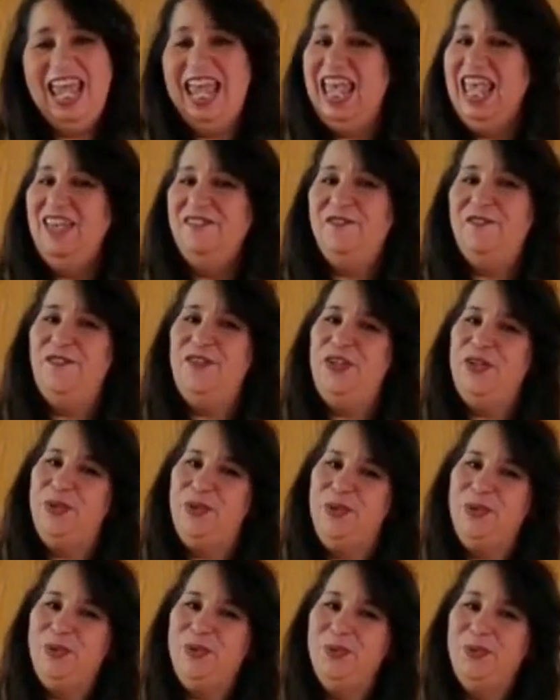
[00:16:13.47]
If
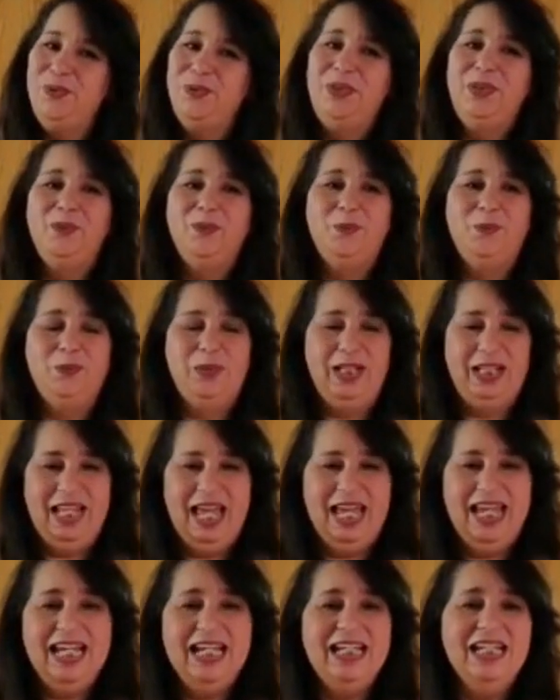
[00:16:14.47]
you would
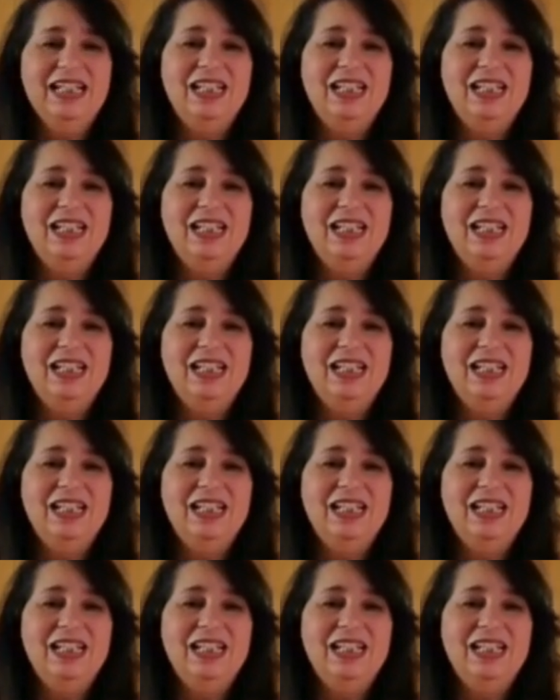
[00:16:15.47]
like